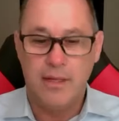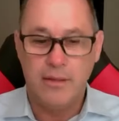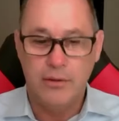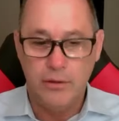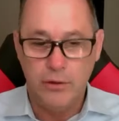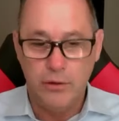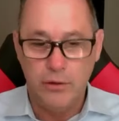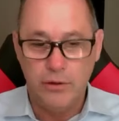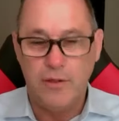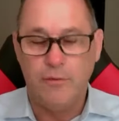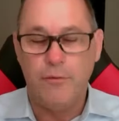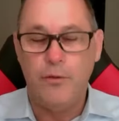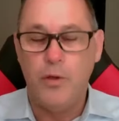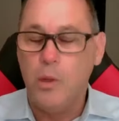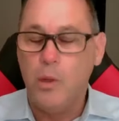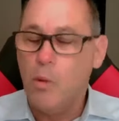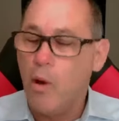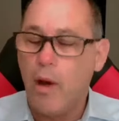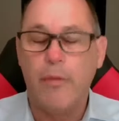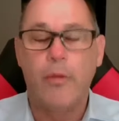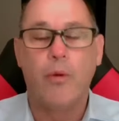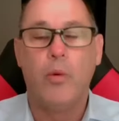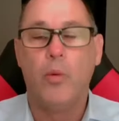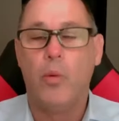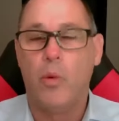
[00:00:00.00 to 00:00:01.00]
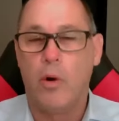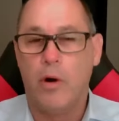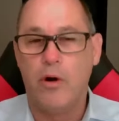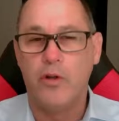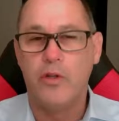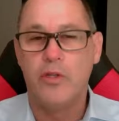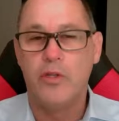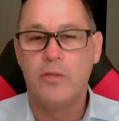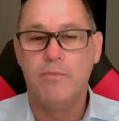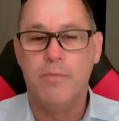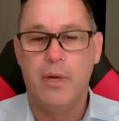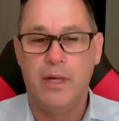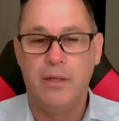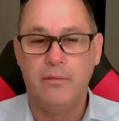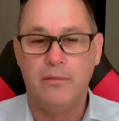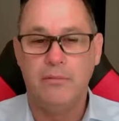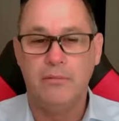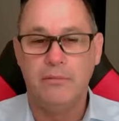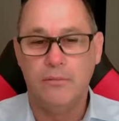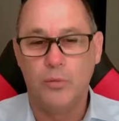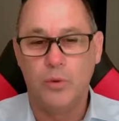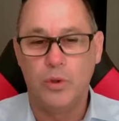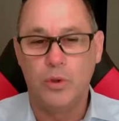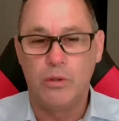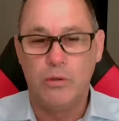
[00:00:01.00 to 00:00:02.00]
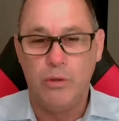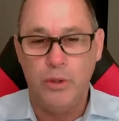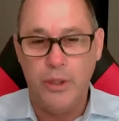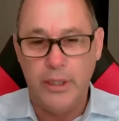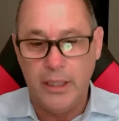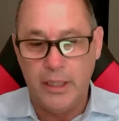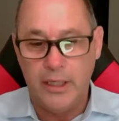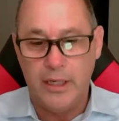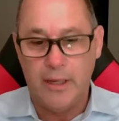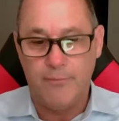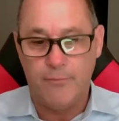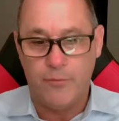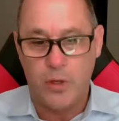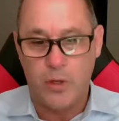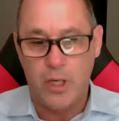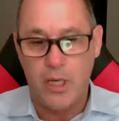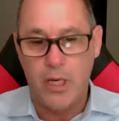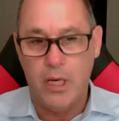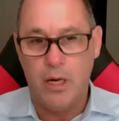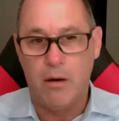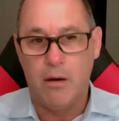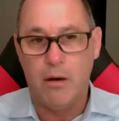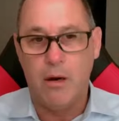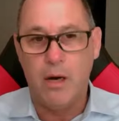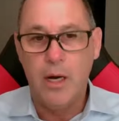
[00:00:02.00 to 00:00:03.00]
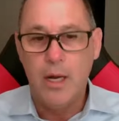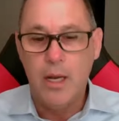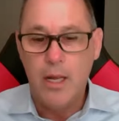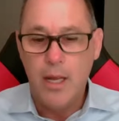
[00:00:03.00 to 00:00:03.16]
i used a few other words but we'll clean it up with here